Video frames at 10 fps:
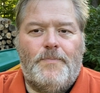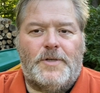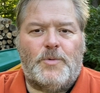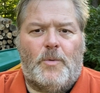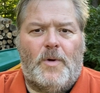
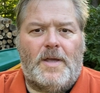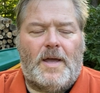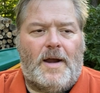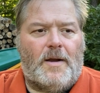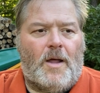This one went
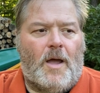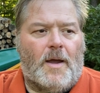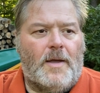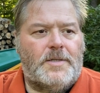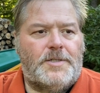kind of long,
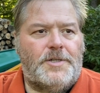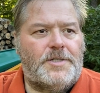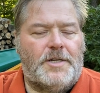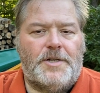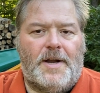and it's just
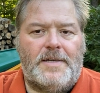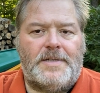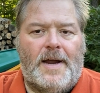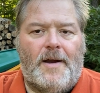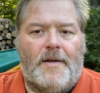such a nice
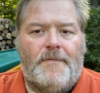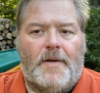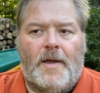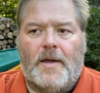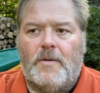night out. I
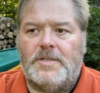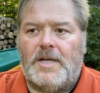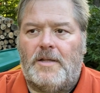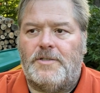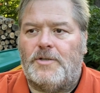felt like I was
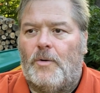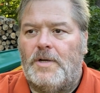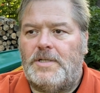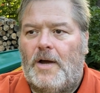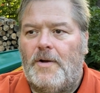telling
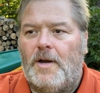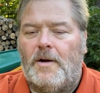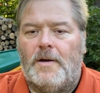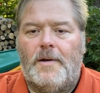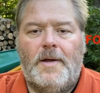stories out here
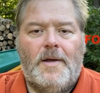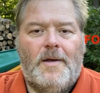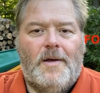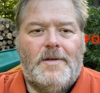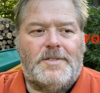and
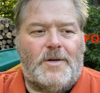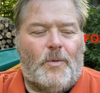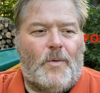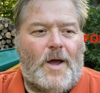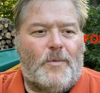sitting
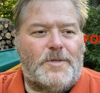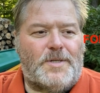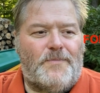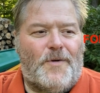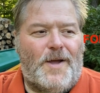around with
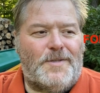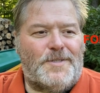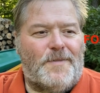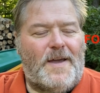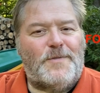some friends.
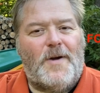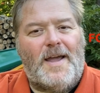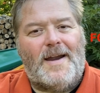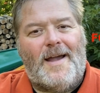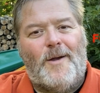So thanks for
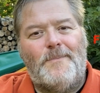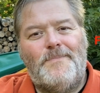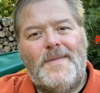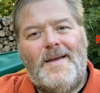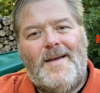hanging out.
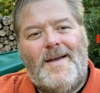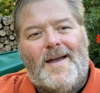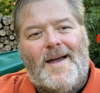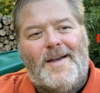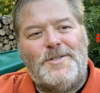
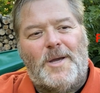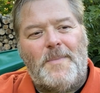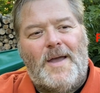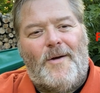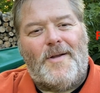Check
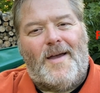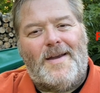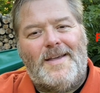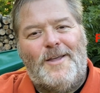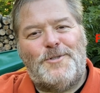me out
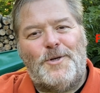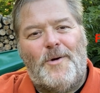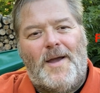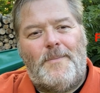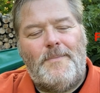on
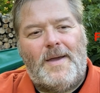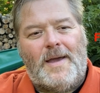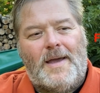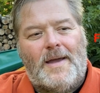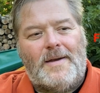Instagram,
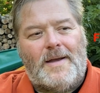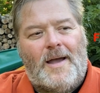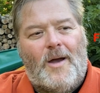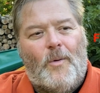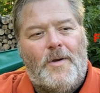and
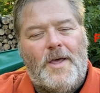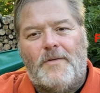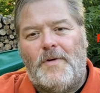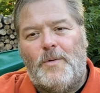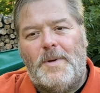
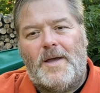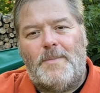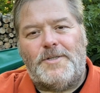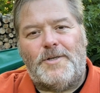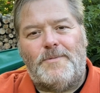another video will be
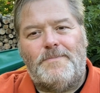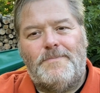coming soon.